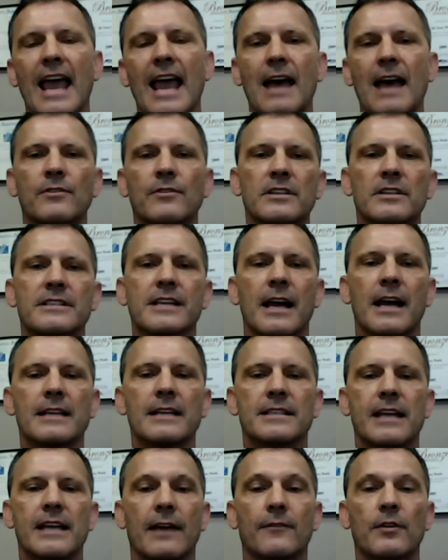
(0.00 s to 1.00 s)

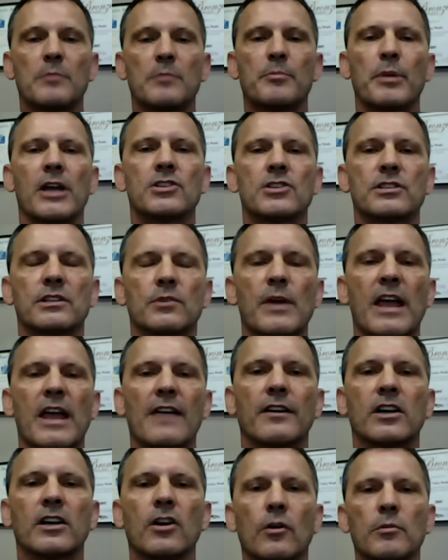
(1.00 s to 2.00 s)
advertise every patient that we have
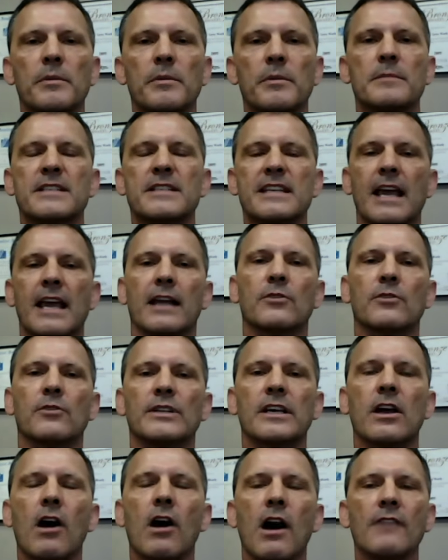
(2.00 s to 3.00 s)
a cone beam scanner in
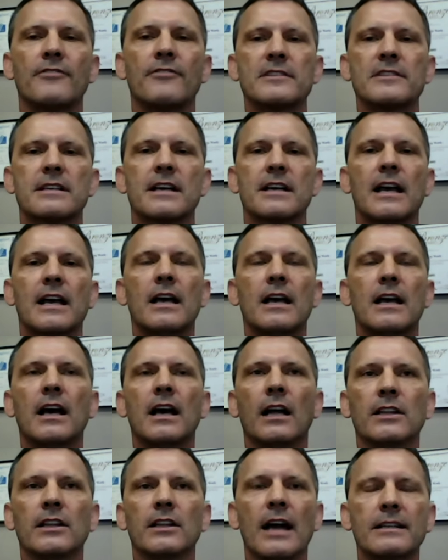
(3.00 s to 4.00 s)
the office.
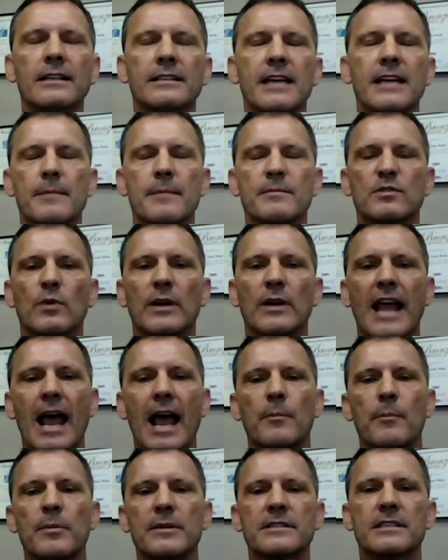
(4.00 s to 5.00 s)
A lot of times what
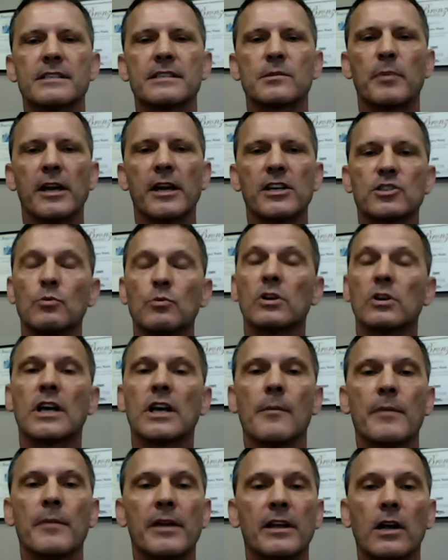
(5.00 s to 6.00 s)
happens is a patient will
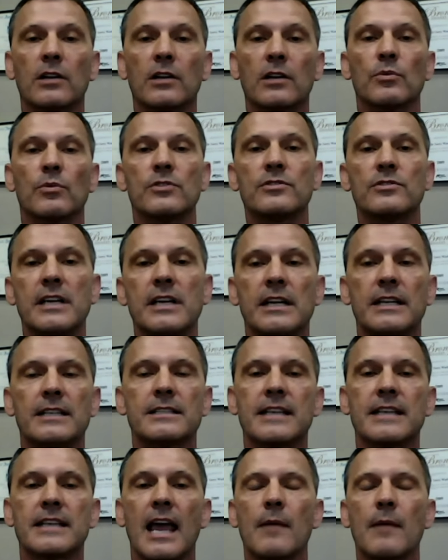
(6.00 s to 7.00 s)
come in on a routine
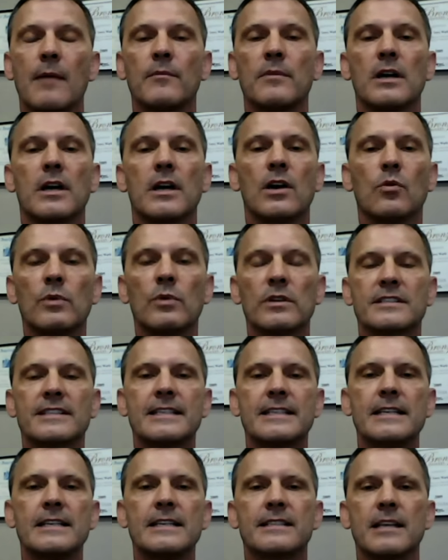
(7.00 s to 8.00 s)
exam, we'll
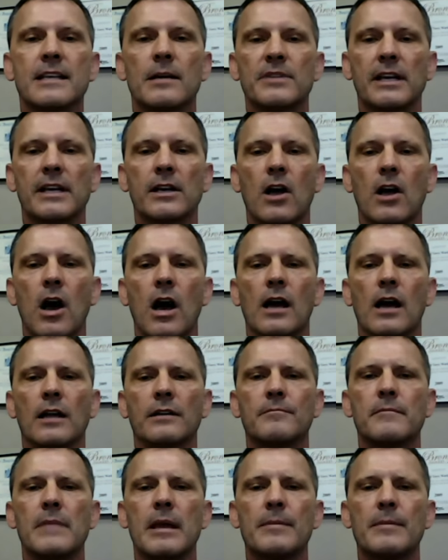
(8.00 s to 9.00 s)
see something on
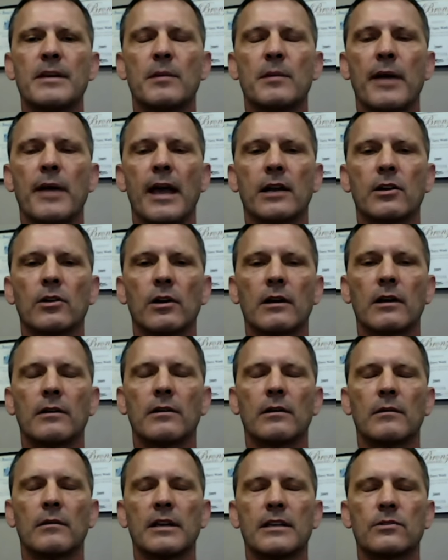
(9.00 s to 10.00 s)
maybe
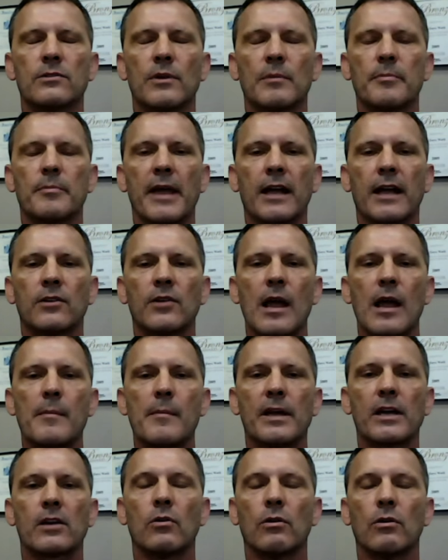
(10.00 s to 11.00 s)
either a
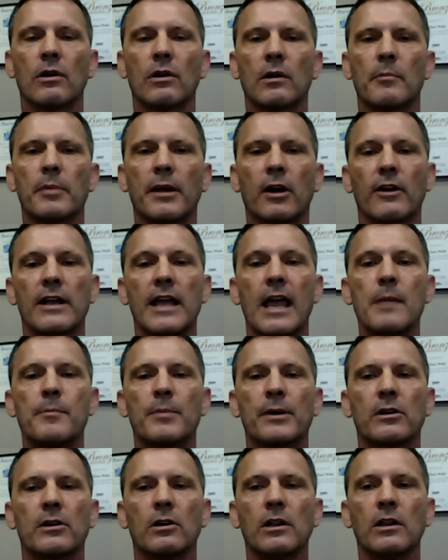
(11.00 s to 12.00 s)
panoramic or a
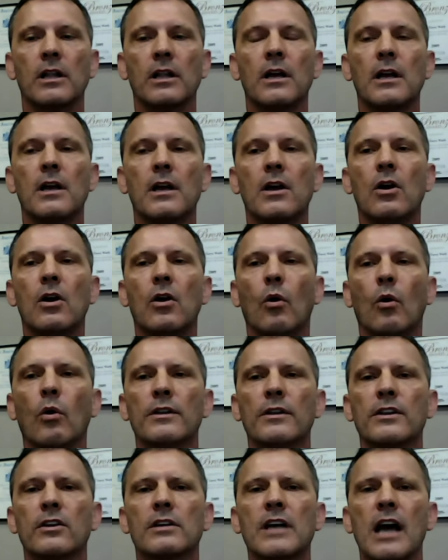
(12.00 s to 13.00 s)
periapical, or
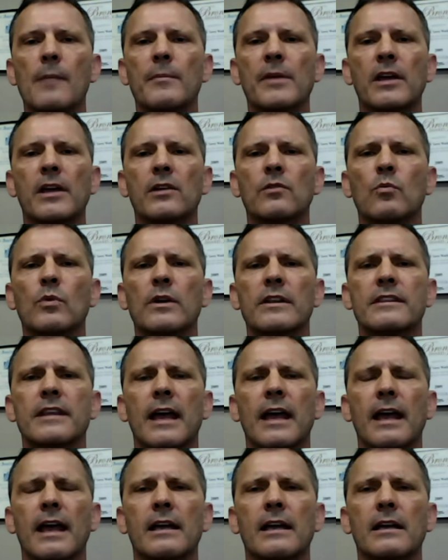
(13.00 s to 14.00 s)
they'll come in with
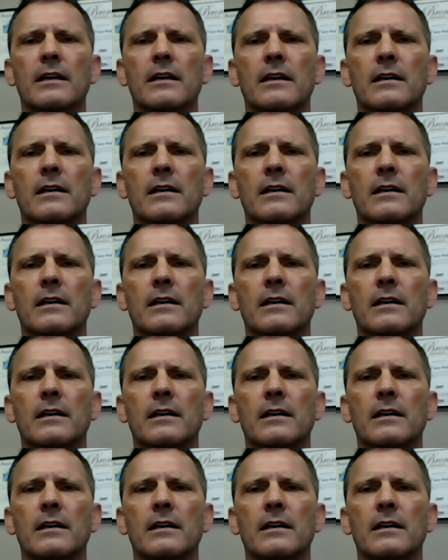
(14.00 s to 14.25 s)
a